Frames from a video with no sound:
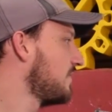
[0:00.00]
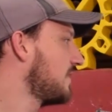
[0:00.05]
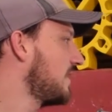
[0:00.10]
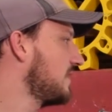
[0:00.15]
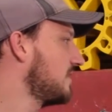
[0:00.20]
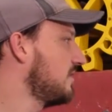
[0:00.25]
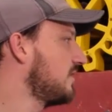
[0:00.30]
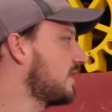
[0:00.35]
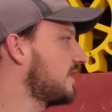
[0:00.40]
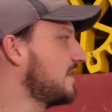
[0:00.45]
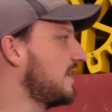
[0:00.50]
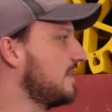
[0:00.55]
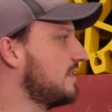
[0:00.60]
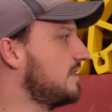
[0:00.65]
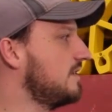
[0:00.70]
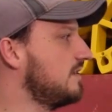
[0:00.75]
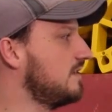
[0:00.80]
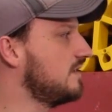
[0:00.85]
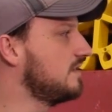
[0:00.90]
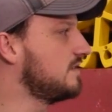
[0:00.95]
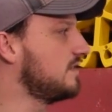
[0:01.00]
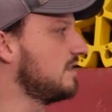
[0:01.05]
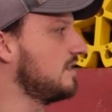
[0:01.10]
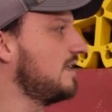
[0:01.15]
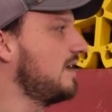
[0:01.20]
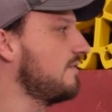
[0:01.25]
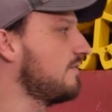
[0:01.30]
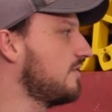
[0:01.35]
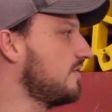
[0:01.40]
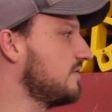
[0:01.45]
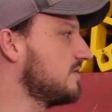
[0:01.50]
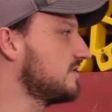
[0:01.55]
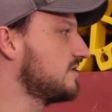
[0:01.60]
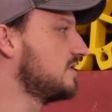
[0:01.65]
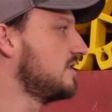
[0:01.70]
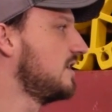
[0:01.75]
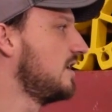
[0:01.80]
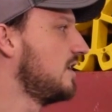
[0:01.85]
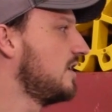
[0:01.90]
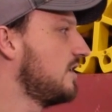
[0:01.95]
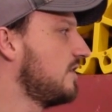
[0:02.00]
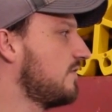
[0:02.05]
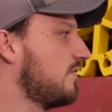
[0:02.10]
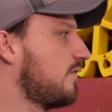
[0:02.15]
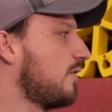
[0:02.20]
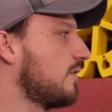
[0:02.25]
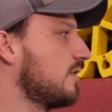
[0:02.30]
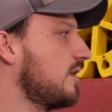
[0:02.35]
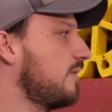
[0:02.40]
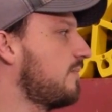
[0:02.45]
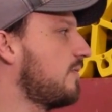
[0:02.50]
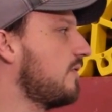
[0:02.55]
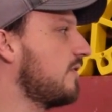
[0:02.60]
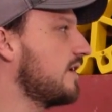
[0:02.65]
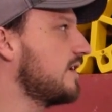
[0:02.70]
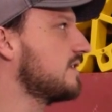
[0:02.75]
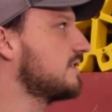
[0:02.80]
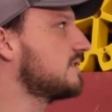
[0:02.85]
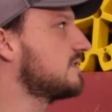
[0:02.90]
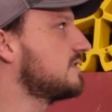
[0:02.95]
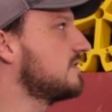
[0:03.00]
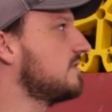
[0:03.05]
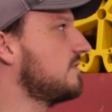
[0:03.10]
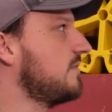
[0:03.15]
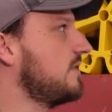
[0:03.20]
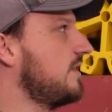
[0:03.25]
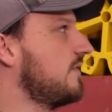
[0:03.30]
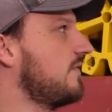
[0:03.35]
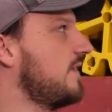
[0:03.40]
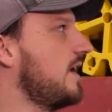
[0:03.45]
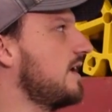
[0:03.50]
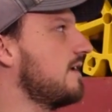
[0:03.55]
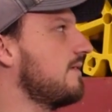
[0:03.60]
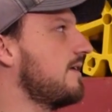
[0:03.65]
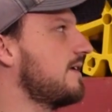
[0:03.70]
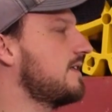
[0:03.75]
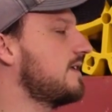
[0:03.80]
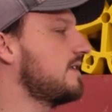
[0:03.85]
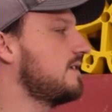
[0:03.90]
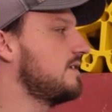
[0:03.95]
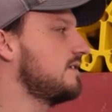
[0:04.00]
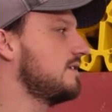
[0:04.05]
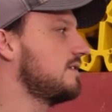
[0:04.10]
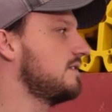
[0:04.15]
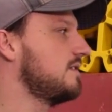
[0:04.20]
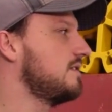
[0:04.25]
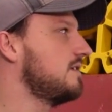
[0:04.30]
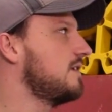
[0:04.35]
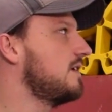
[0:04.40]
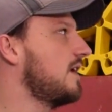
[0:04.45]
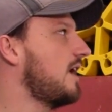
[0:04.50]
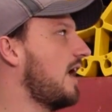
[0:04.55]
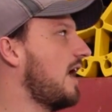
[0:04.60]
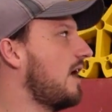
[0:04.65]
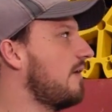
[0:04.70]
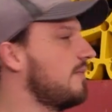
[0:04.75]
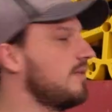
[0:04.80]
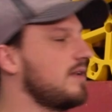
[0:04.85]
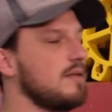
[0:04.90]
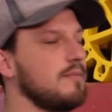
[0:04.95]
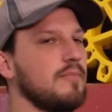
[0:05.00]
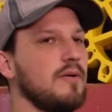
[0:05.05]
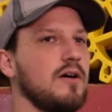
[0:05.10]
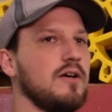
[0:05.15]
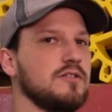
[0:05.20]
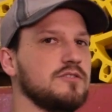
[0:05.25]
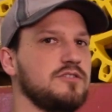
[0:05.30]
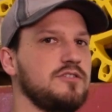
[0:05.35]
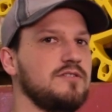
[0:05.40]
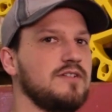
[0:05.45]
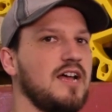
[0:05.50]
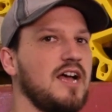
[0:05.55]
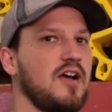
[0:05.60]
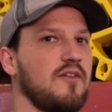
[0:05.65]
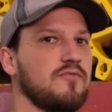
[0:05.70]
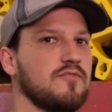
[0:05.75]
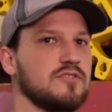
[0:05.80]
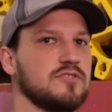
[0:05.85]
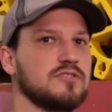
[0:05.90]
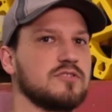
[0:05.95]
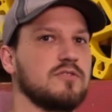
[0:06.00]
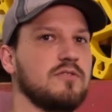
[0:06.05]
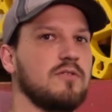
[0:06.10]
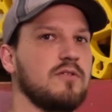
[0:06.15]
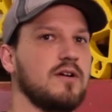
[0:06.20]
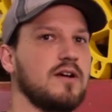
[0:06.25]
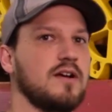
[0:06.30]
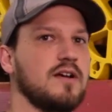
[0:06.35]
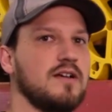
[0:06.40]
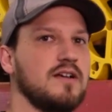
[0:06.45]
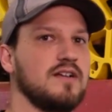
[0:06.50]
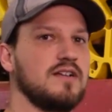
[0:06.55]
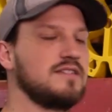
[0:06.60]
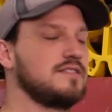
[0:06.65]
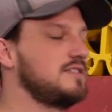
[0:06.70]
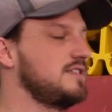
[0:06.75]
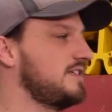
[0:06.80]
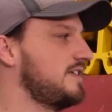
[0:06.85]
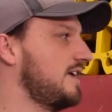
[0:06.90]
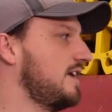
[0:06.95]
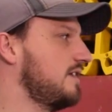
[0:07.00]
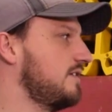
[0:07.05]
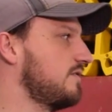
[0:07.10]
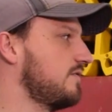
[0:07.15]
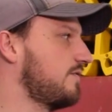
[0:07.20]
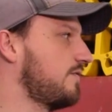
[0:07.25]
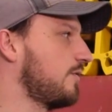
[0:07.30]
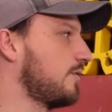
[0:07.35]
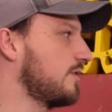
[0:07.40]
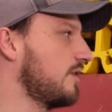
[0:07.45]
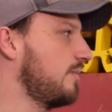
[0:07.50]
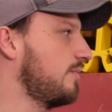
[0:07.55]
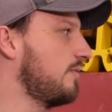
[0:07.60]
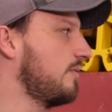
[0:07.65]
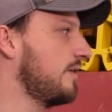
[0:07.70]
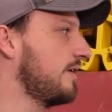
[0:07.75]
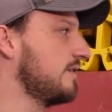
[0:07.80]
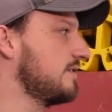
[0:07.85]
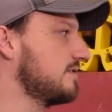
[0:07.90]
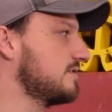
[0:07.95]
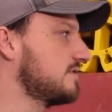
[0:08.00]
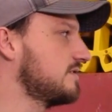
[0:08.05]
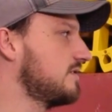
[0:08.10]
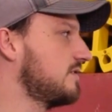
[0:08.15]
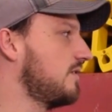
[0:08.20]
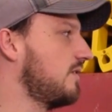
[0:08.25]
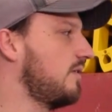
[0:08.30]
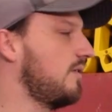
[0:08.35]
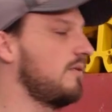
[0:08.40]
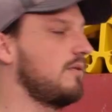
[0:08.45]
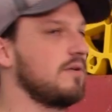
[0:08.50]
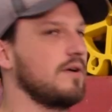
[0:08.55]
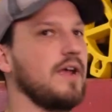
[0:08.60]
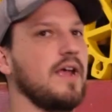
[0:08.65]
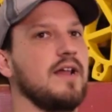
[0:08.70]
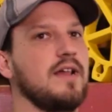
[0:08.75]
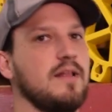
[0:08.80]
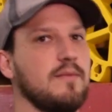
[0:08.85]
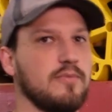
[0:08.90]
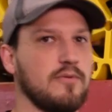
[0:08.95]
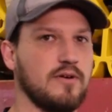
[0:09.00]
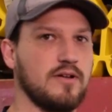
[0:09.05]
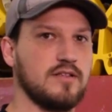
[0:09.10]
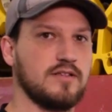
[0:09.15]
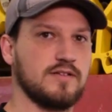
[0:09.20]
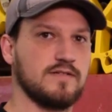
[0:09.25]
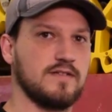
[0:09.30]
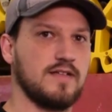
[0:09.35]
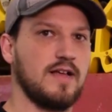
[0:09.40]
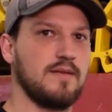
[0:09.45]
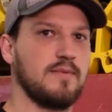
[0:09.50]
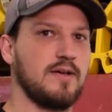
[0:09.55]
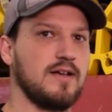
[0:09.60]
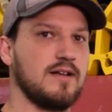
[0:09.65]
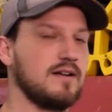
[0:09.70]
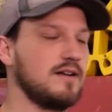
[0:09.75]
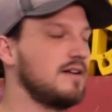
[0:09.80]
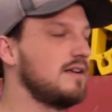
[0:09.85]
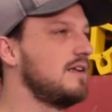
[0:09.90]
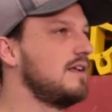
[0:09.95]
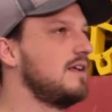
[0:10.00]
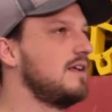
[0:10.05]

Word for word: Then looking at the, the levels, 40 points, we evaluated how many balls you'd have to score to get 40 points, or 80 points for that matter.